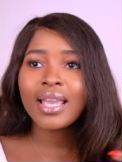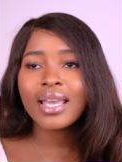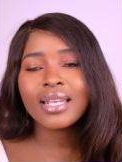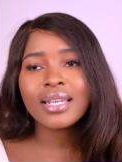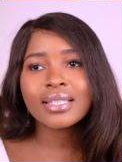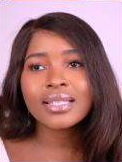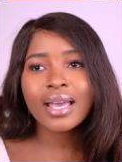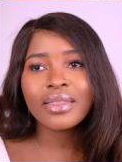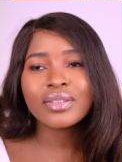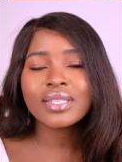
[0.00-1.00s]
and it is
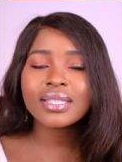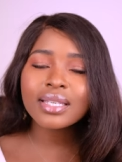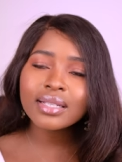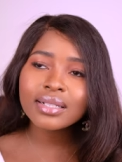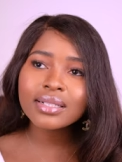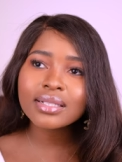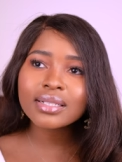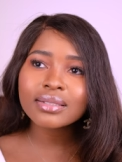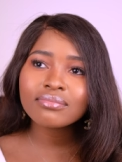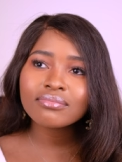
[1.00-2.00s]
either
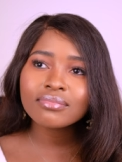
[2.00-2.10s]
silk